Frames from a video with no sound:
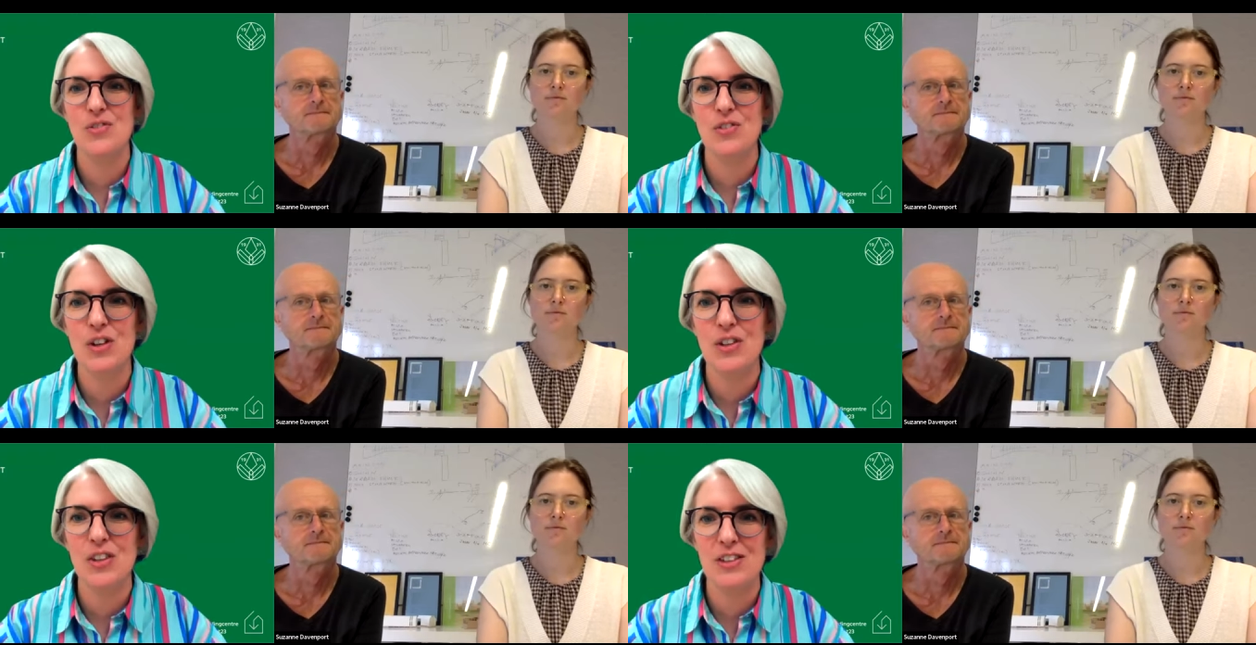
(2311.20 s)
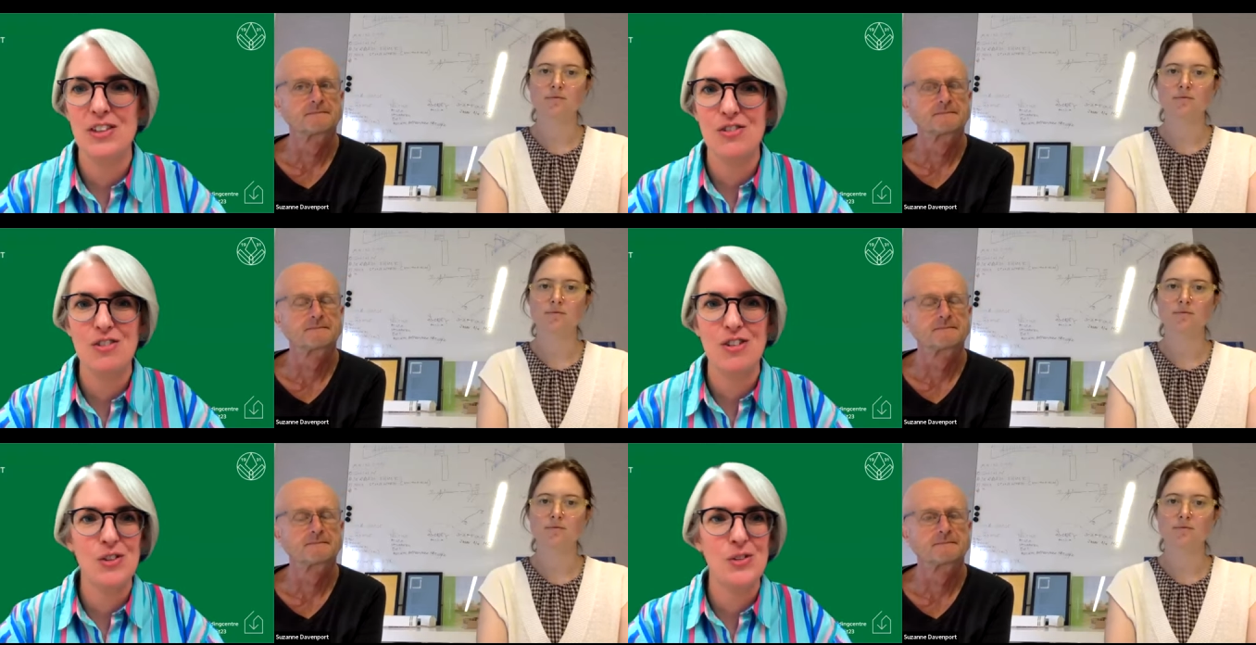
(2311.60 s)
Speaker 1: further
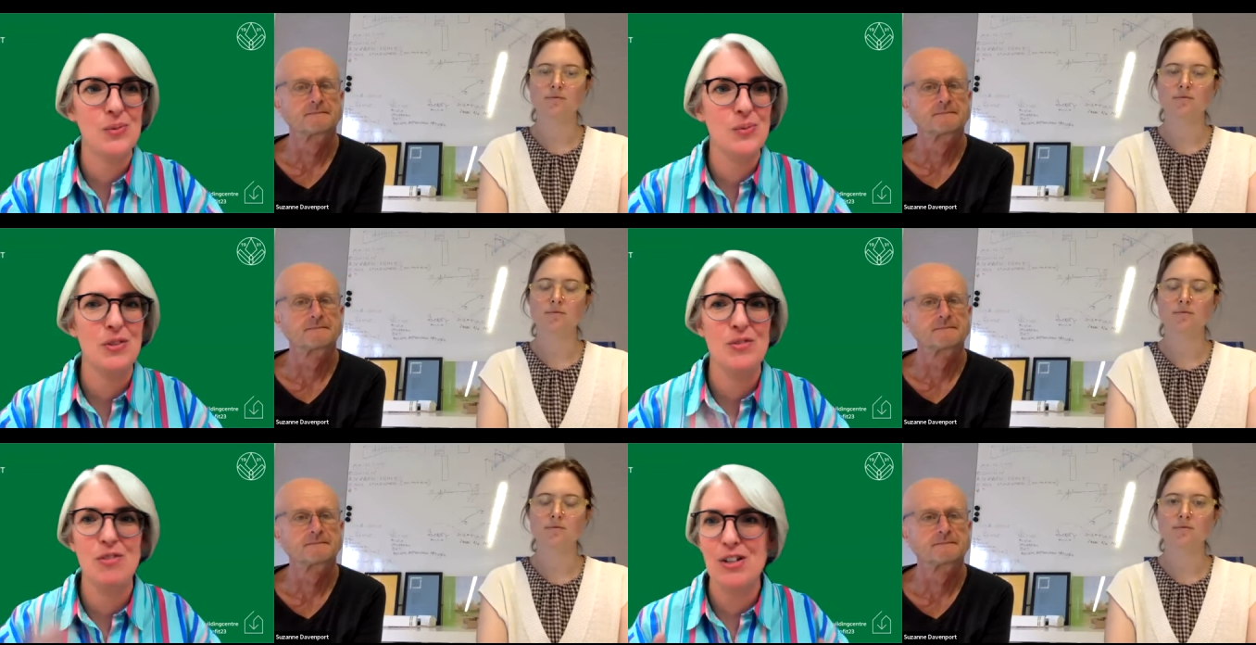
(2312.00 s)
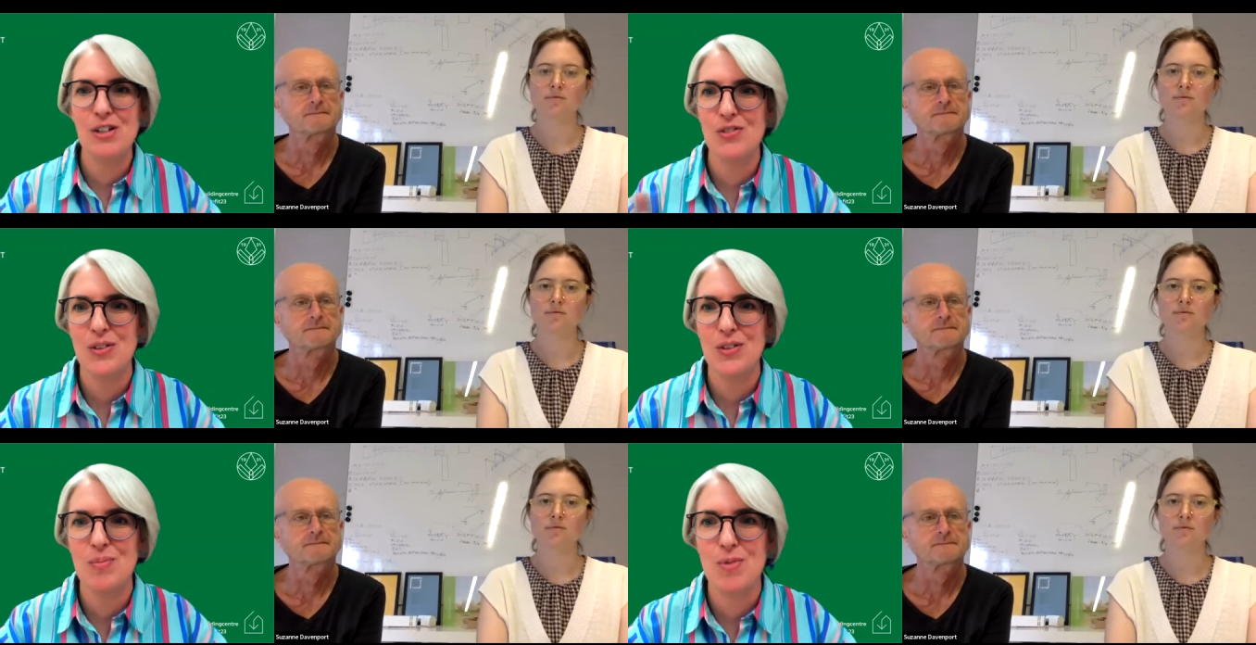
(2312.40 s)
through the
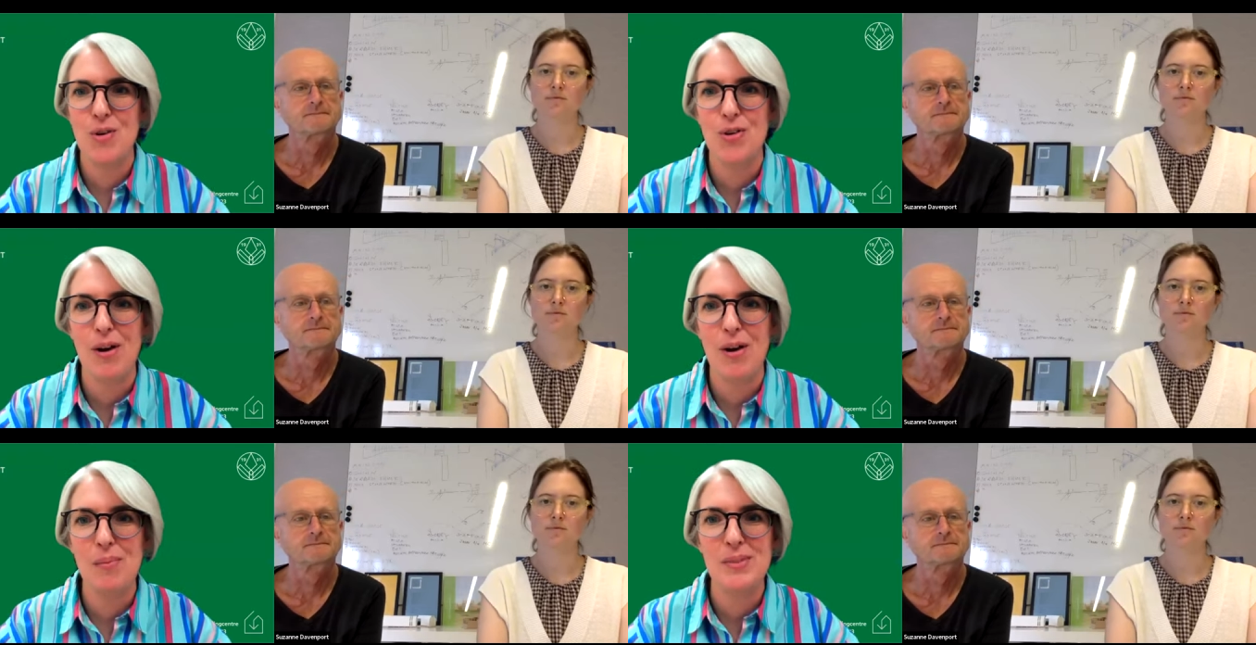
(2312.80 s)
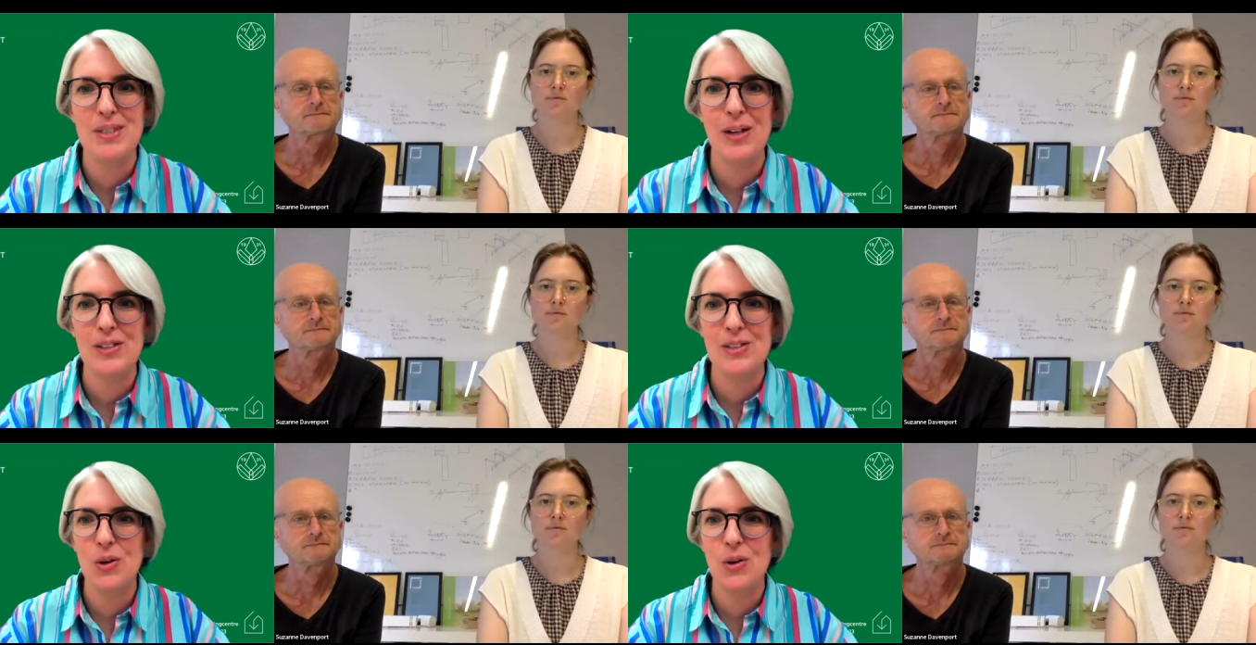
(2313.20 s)
retrofit program as
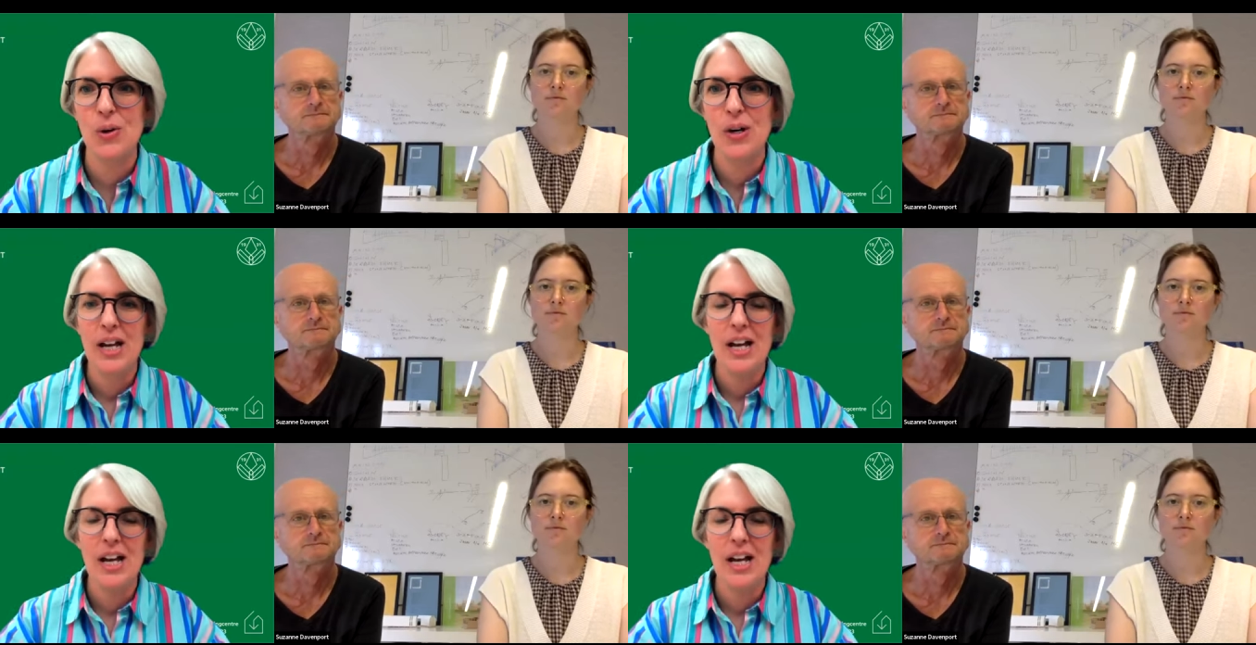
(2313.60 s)
well. So